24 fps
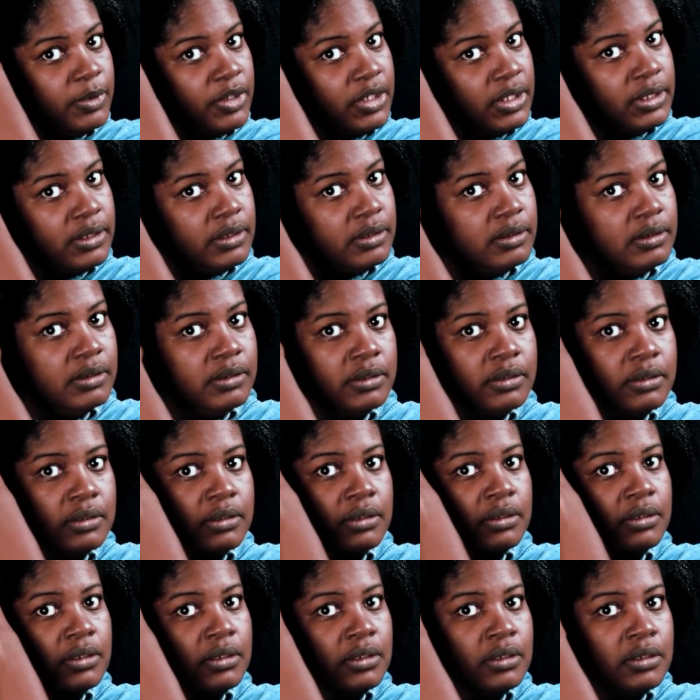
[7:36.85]
But
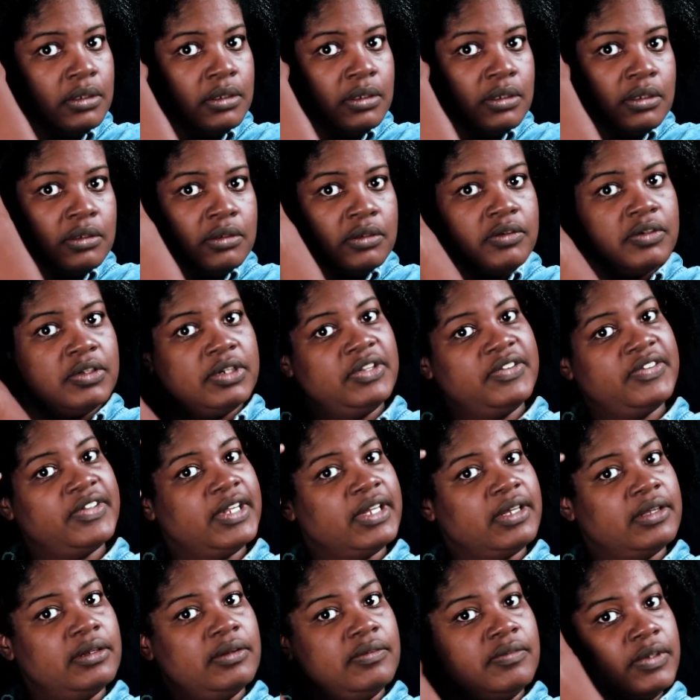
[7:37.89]
for the
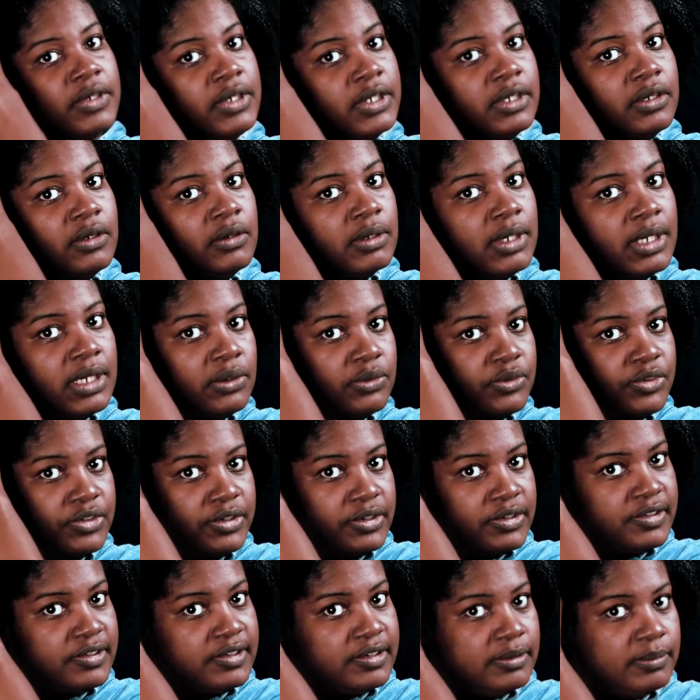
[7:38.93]
sake of the video, I'll
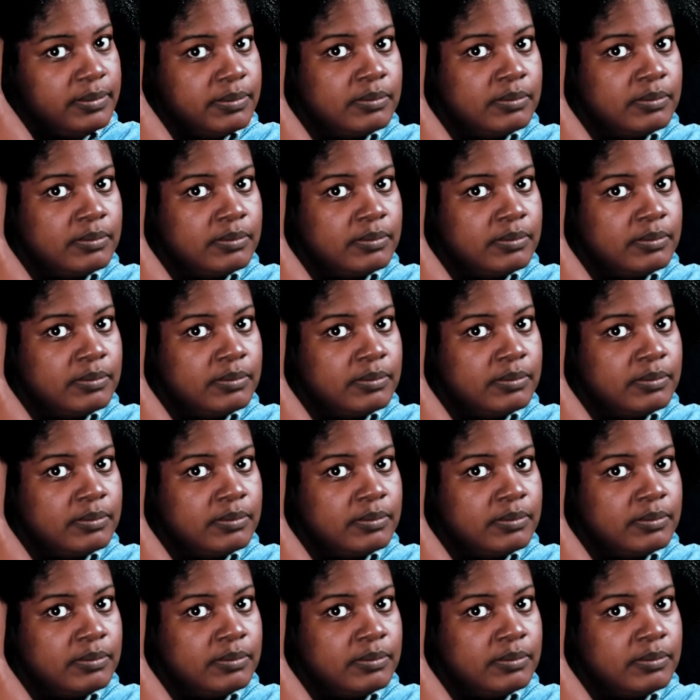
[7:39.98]
just